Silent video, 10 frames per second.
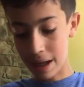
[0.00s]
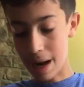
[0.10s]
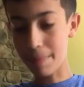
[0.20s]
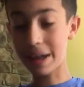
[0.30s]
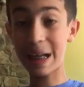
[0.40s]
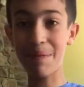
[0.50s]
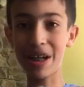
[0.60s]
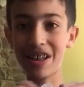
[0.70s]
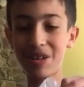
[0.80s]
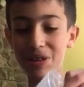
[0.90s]
I'm gonna get
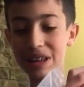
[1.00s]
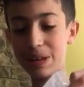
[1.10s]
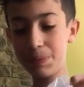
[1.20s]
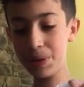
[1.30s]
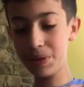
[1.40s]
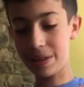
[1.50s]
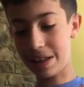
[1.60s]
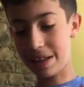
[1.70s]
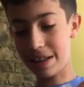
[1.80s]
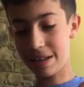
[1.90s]
my little spoon that
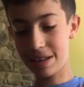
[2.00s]
they